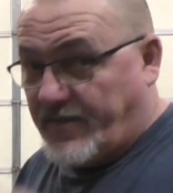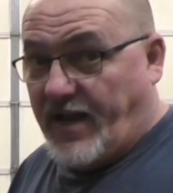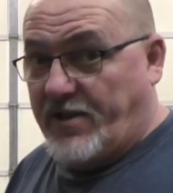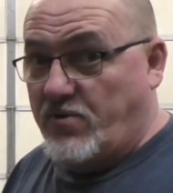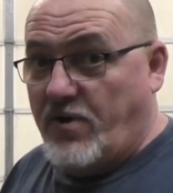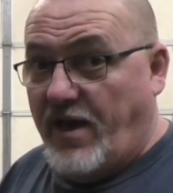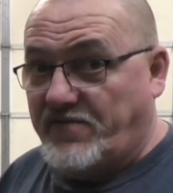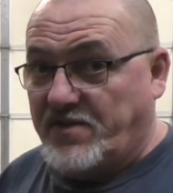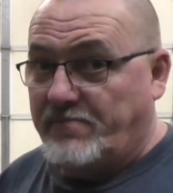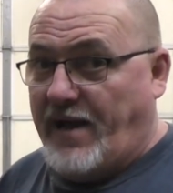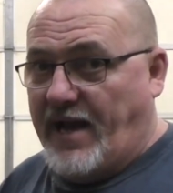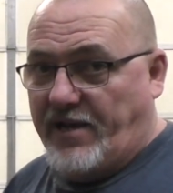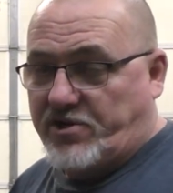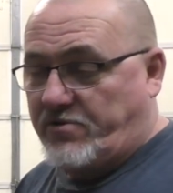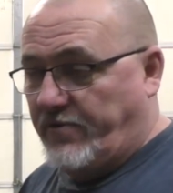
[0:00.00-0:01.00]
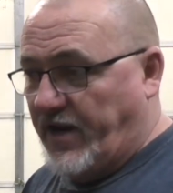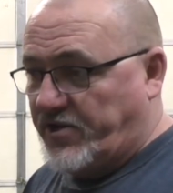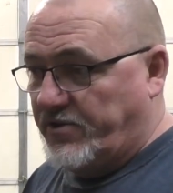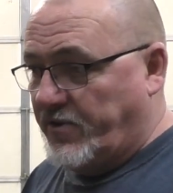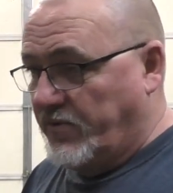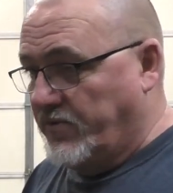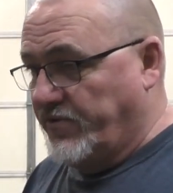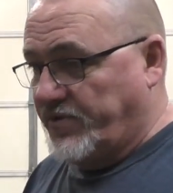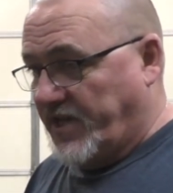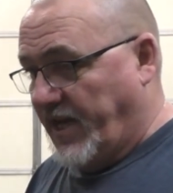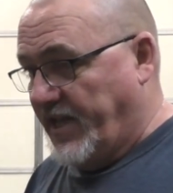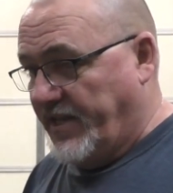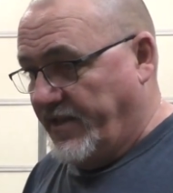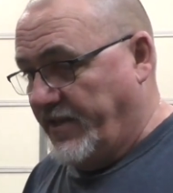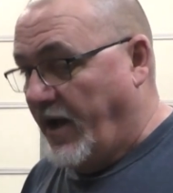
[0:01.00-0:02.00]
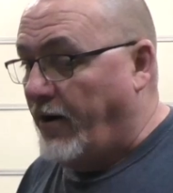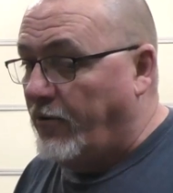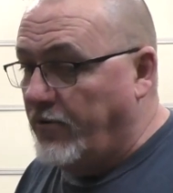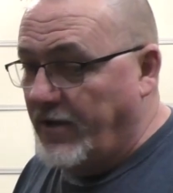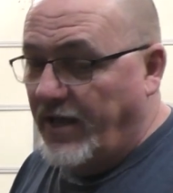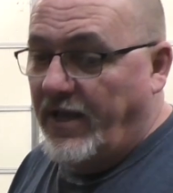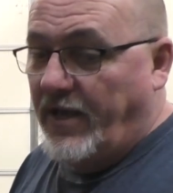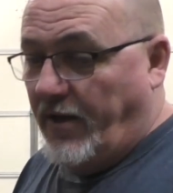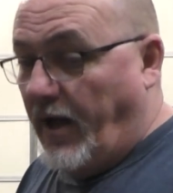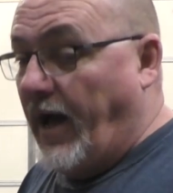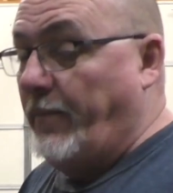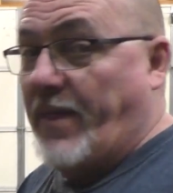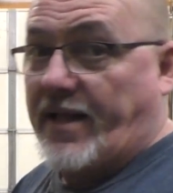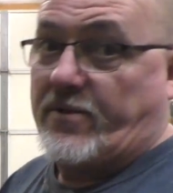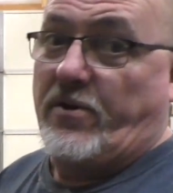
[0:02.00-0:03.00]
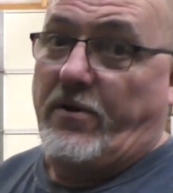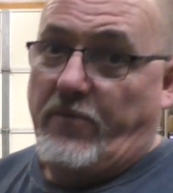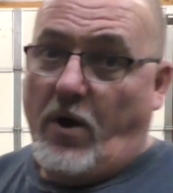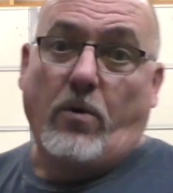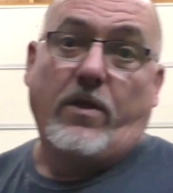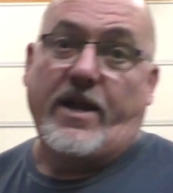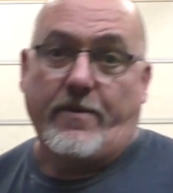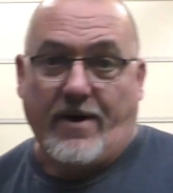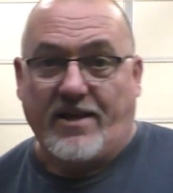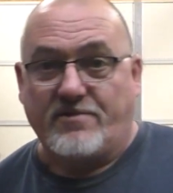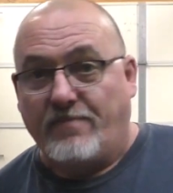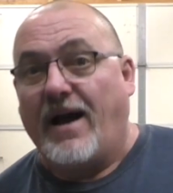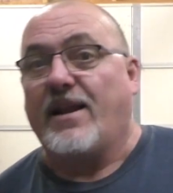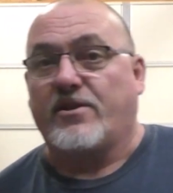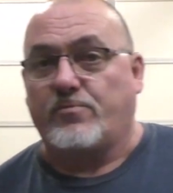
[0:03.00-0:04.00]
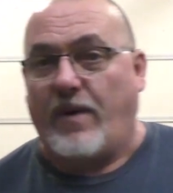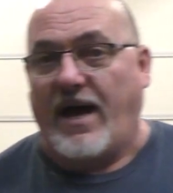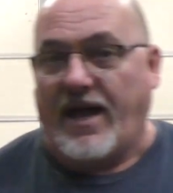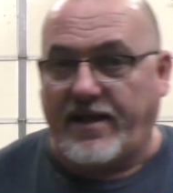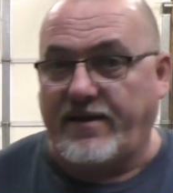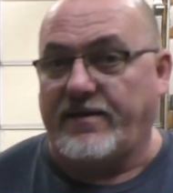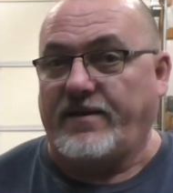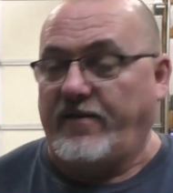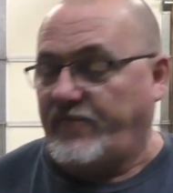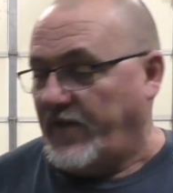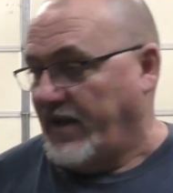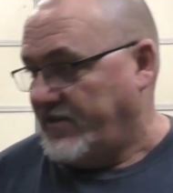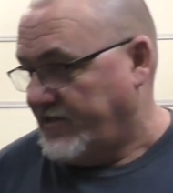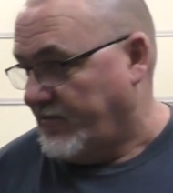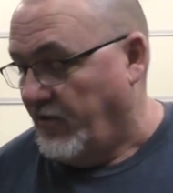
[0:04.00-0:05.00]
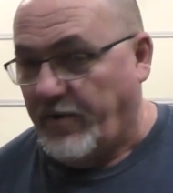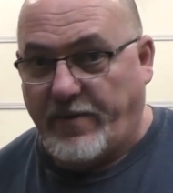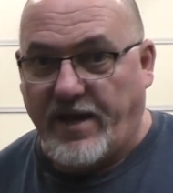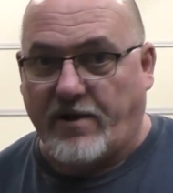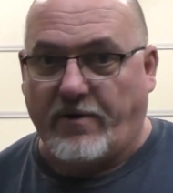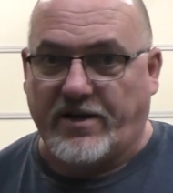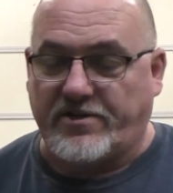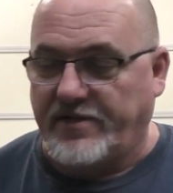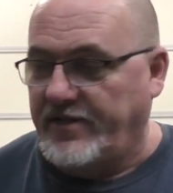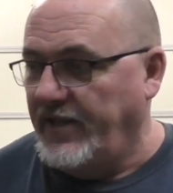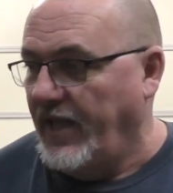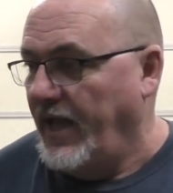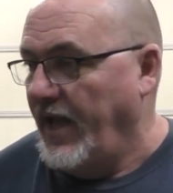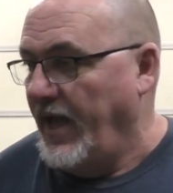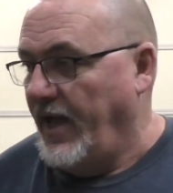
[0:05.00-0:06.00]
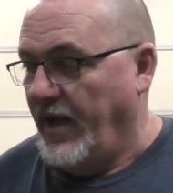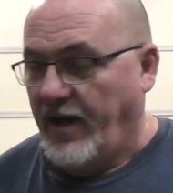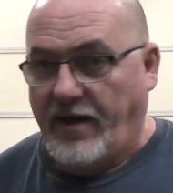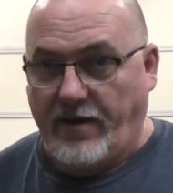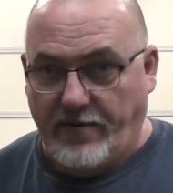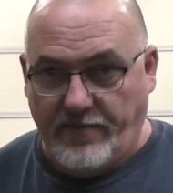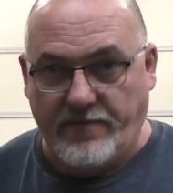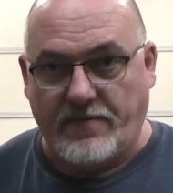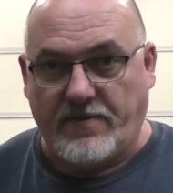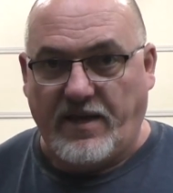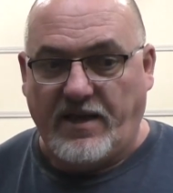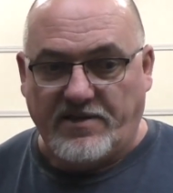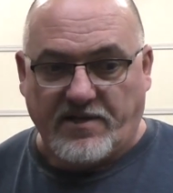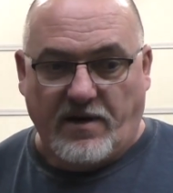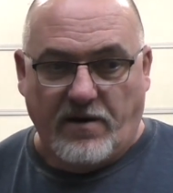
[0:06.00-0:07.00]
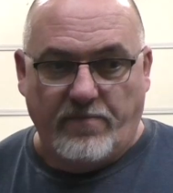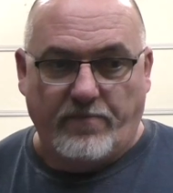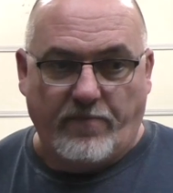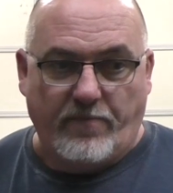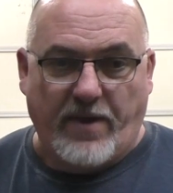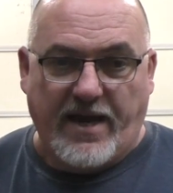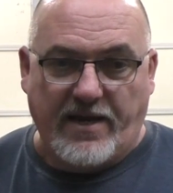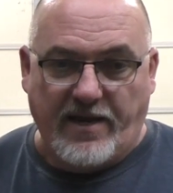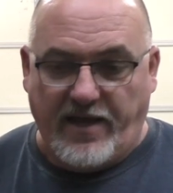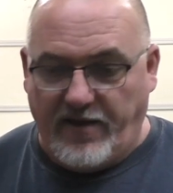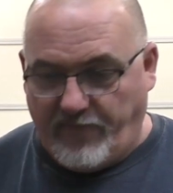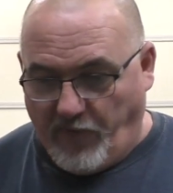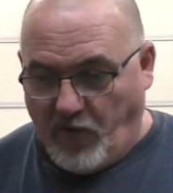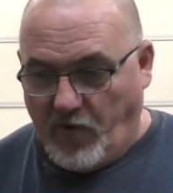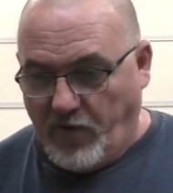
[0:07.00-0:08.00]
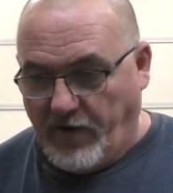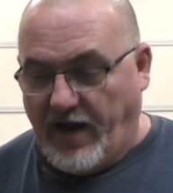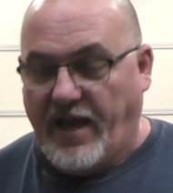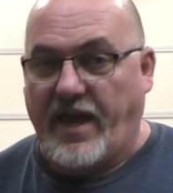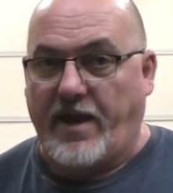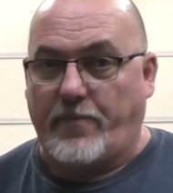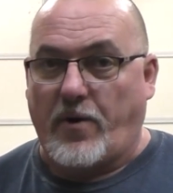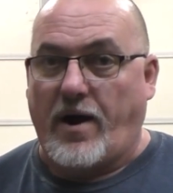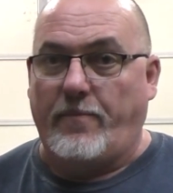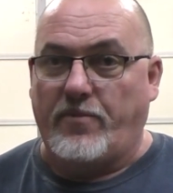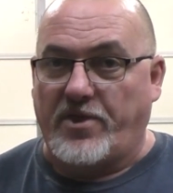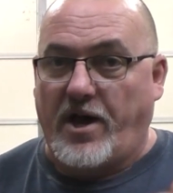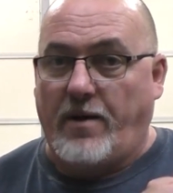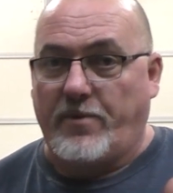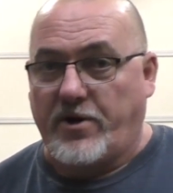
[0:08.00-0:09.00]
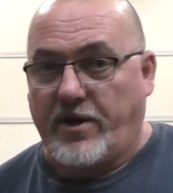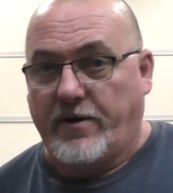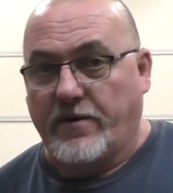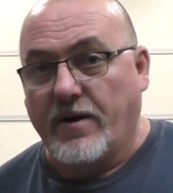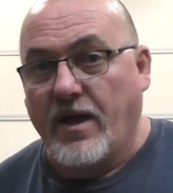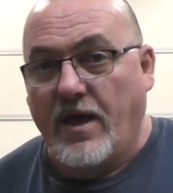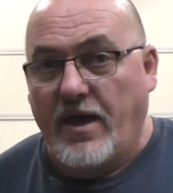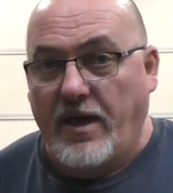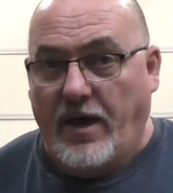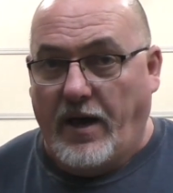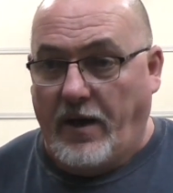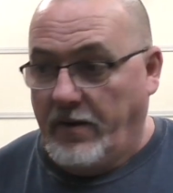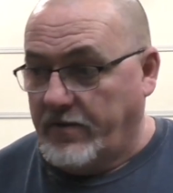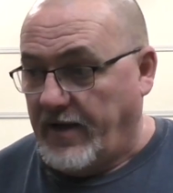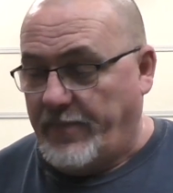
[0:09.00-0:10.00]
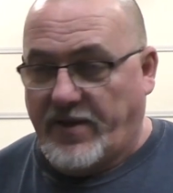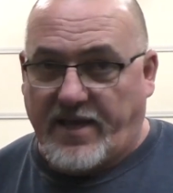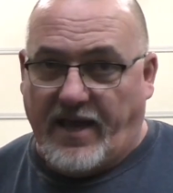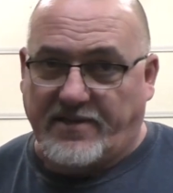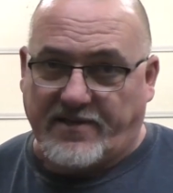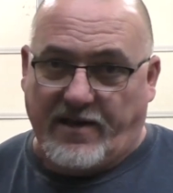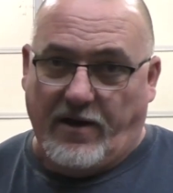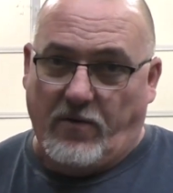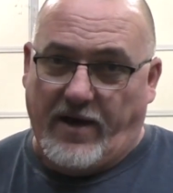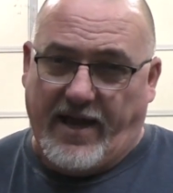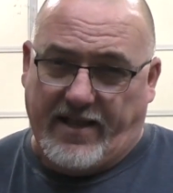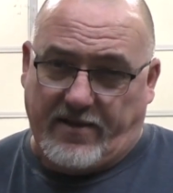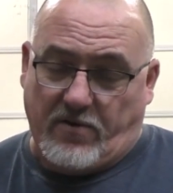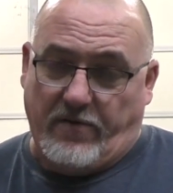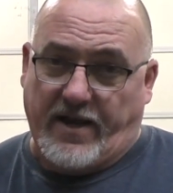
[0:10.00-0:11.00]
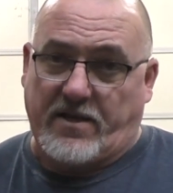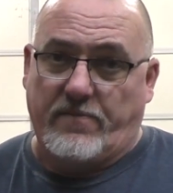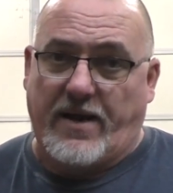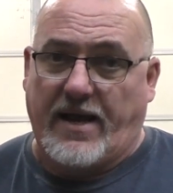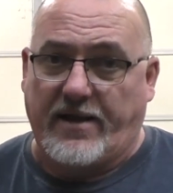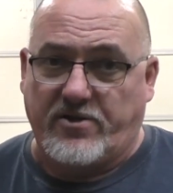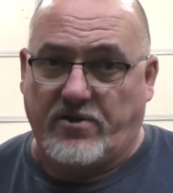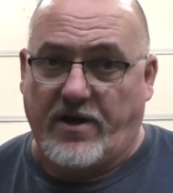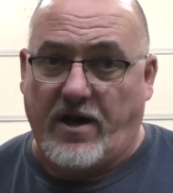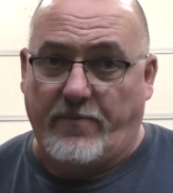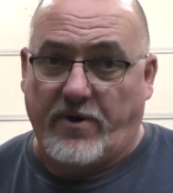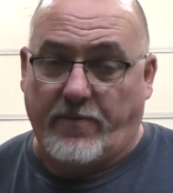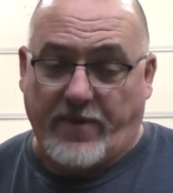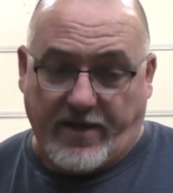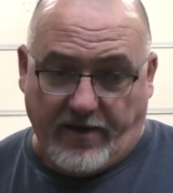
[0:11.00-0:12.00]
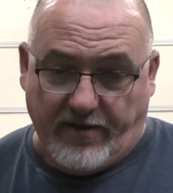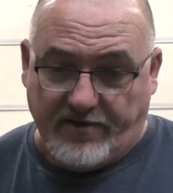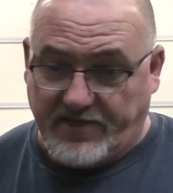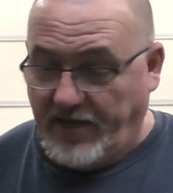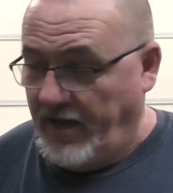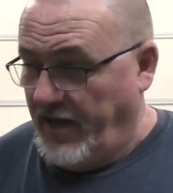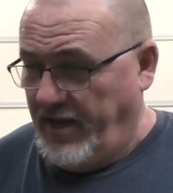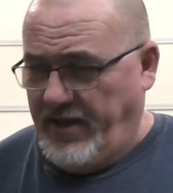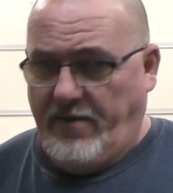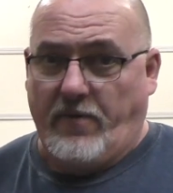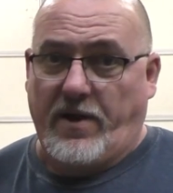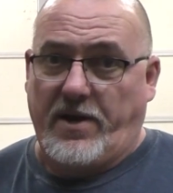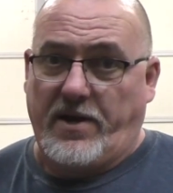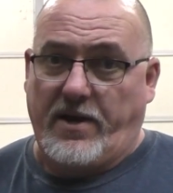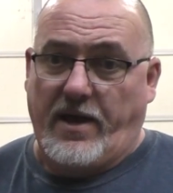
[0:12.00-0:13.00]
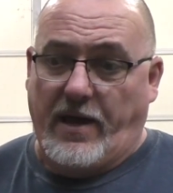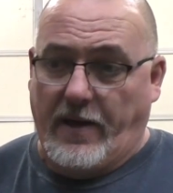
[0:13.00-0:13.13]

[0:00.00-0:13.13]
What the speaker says: do have some mileage correction tools, and no, I'm not going to roll anybody's mileage back if that's going to be a question. These are mainly for, I had a problem with a Hummer here a couple of days ago. I had to correct the mileage on a Hummer because when